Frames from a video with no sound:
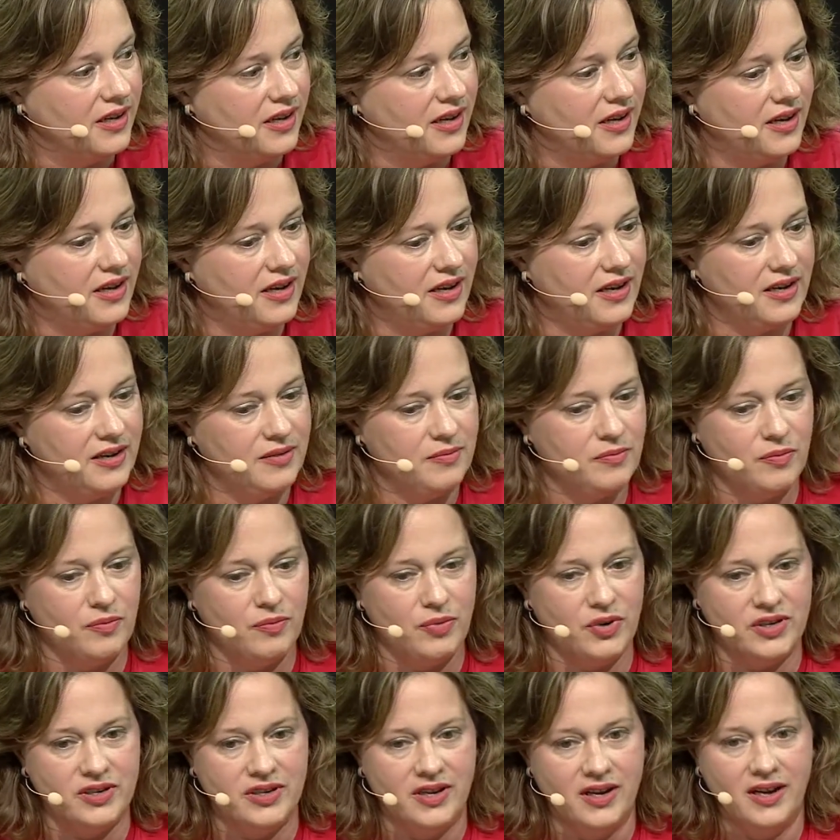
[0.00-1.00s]

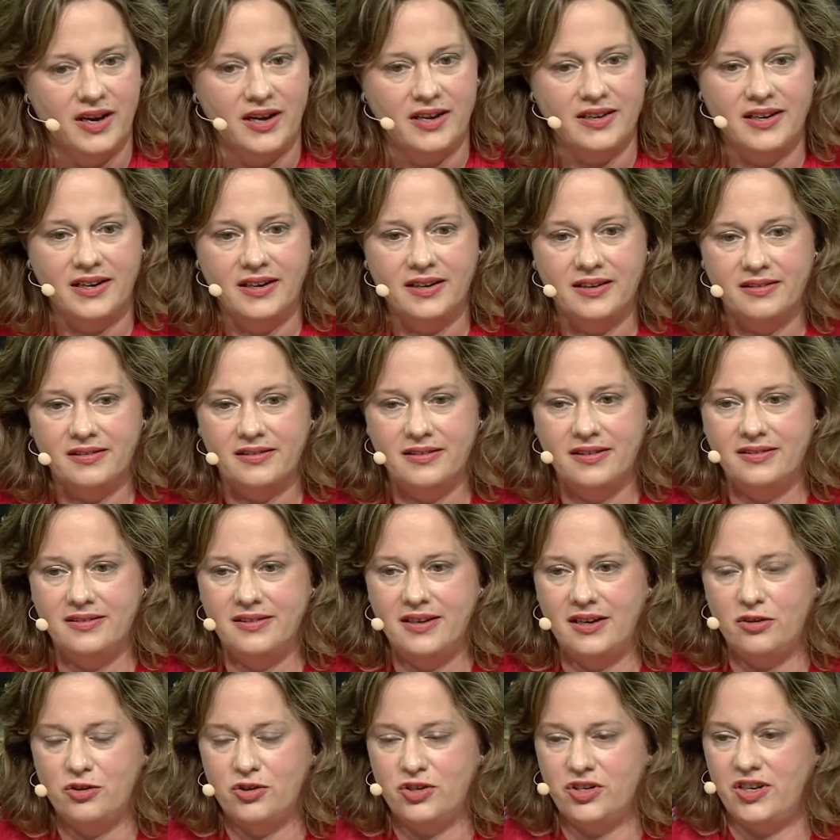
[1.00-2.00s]
But I think
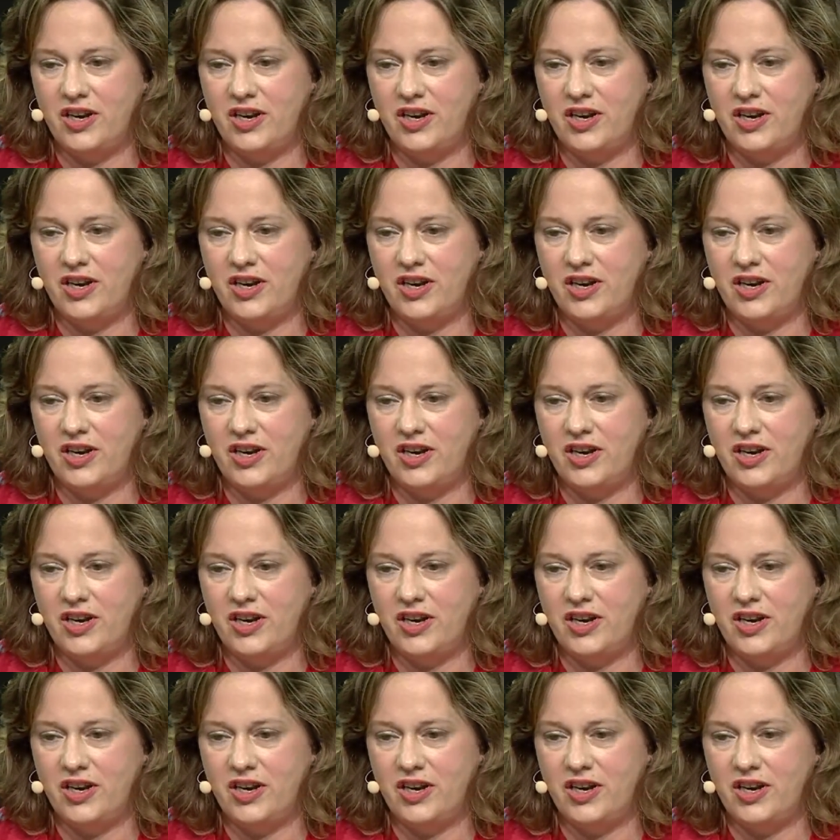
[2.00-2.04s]
those